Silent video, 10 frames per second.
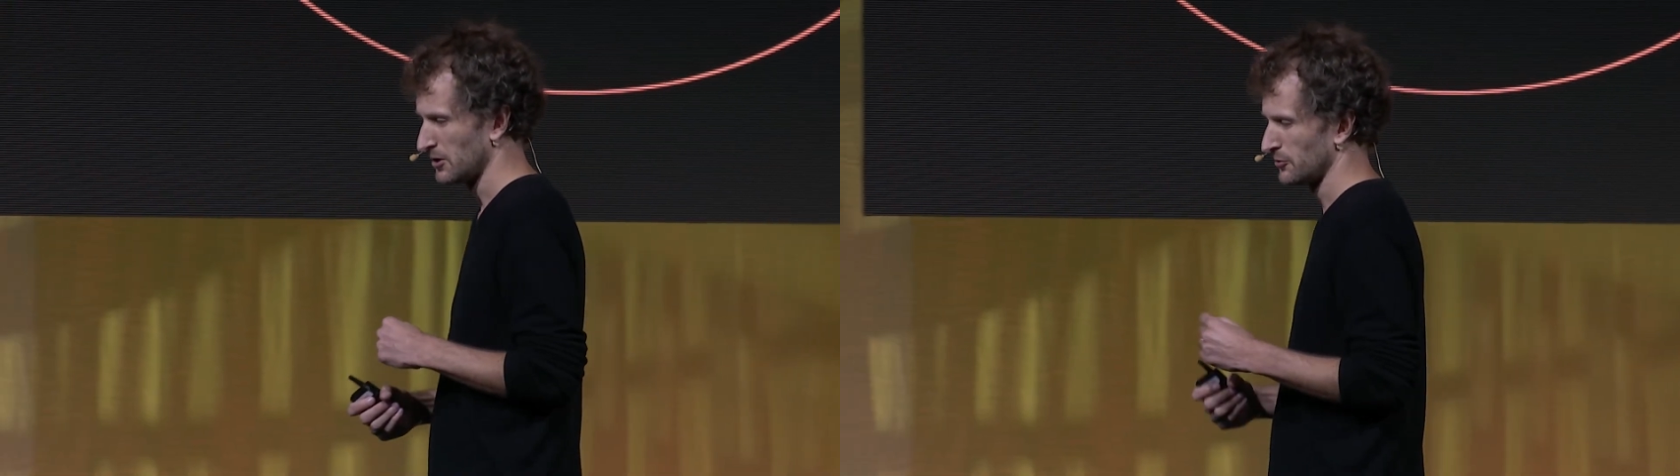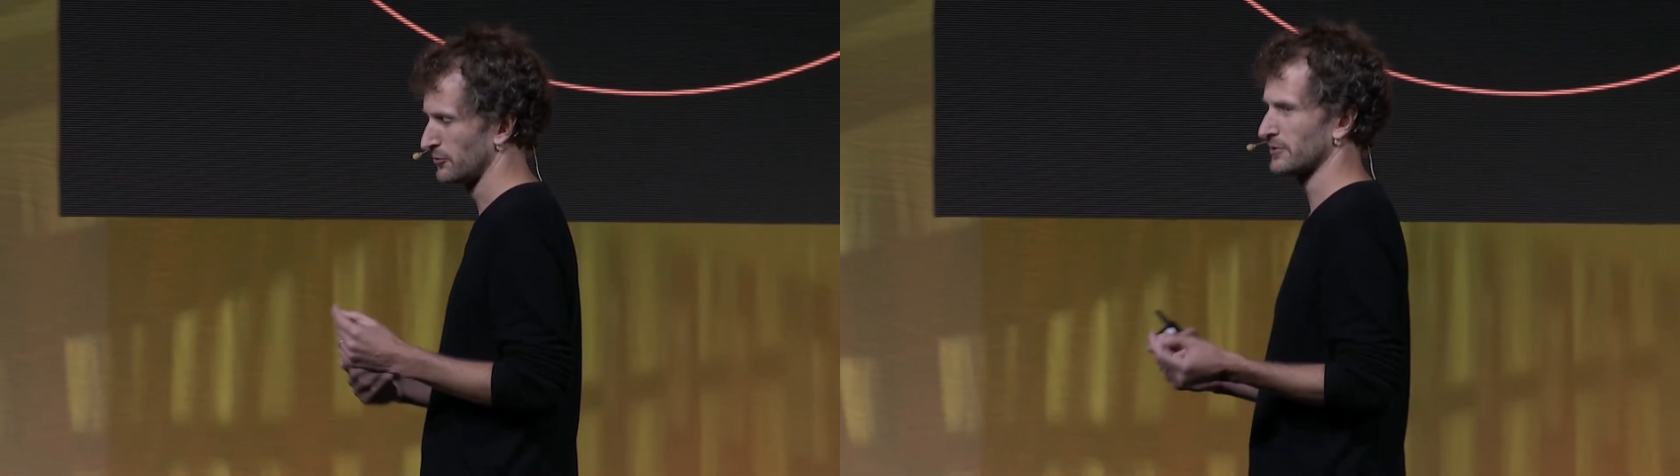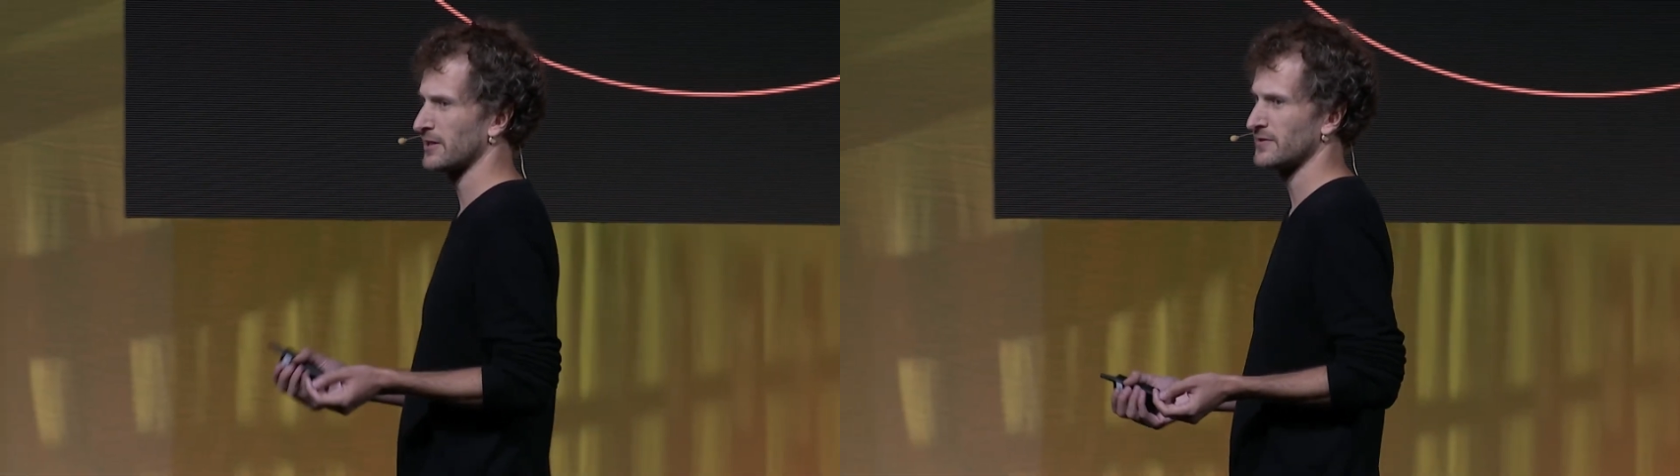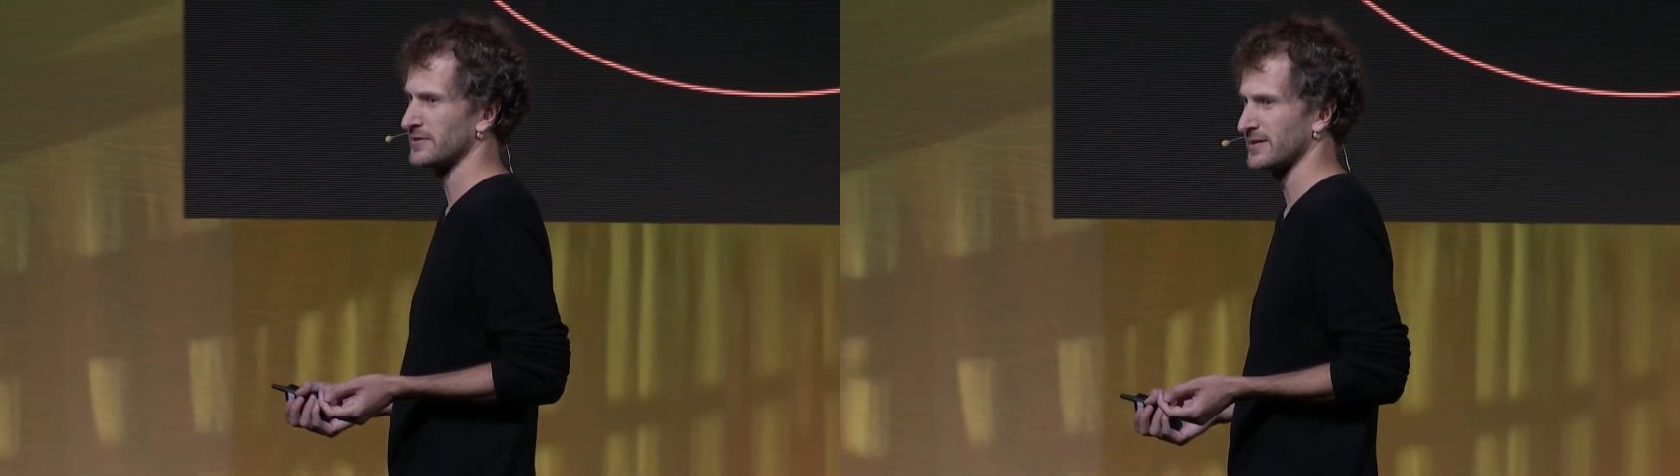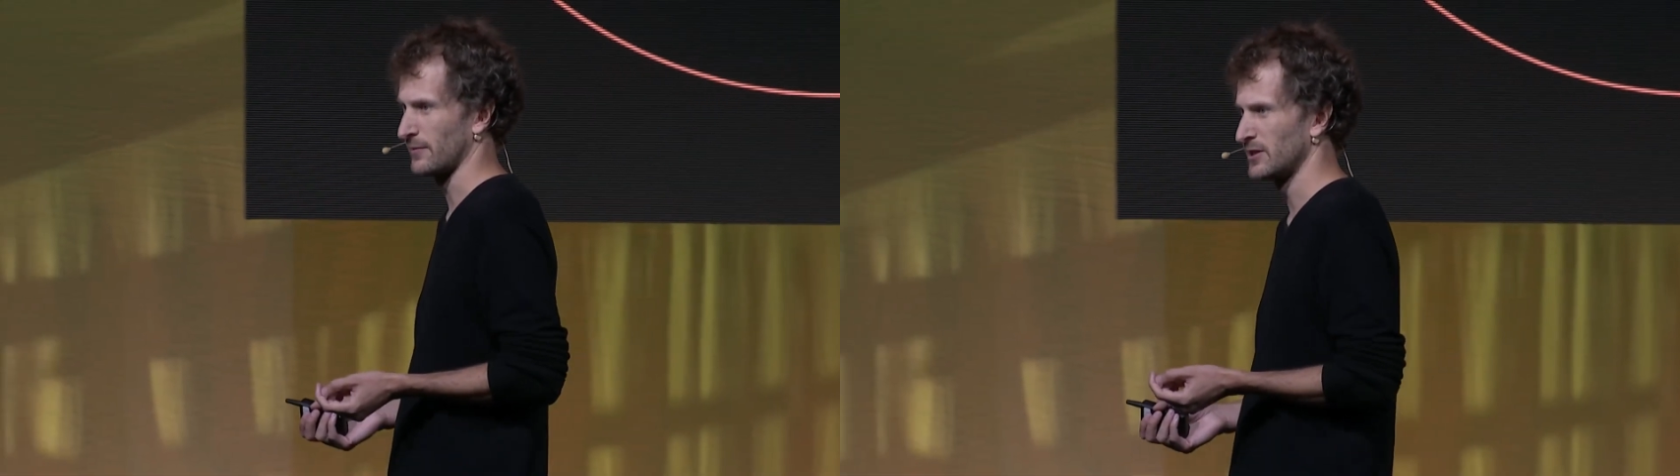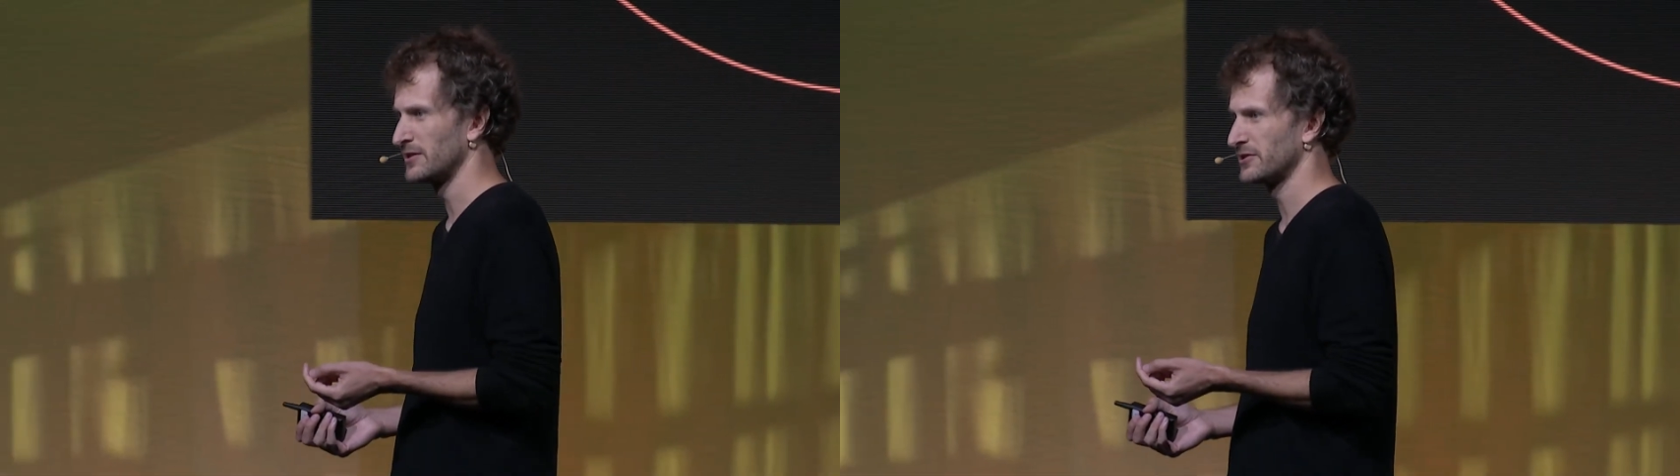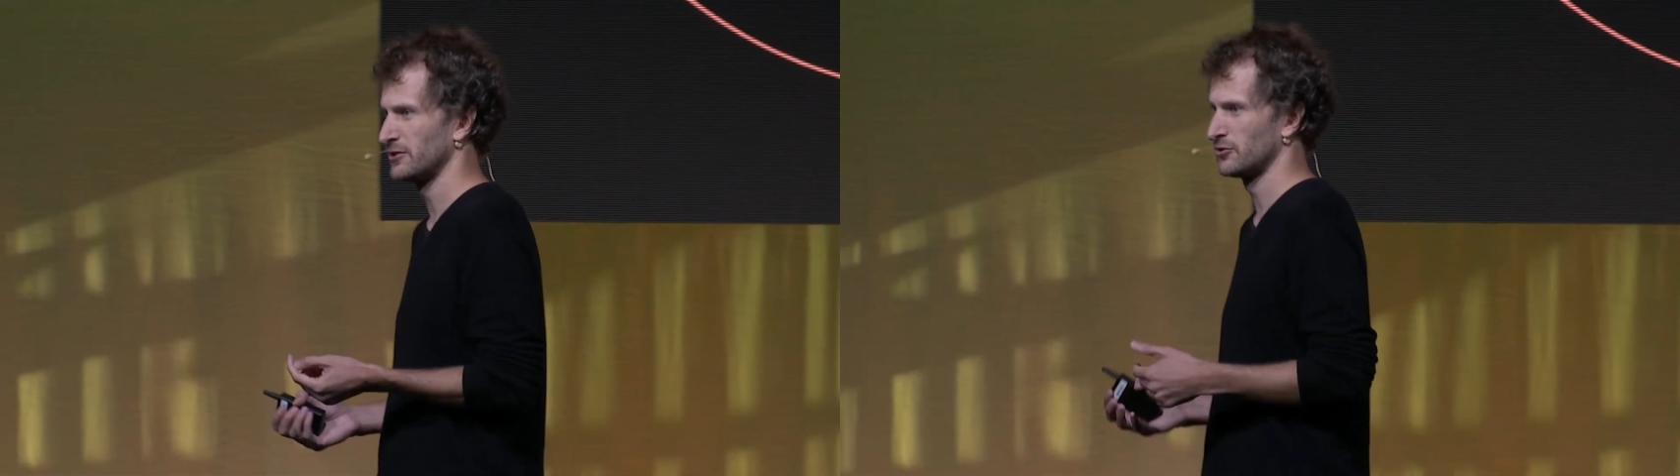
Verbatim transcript: you don't have this ability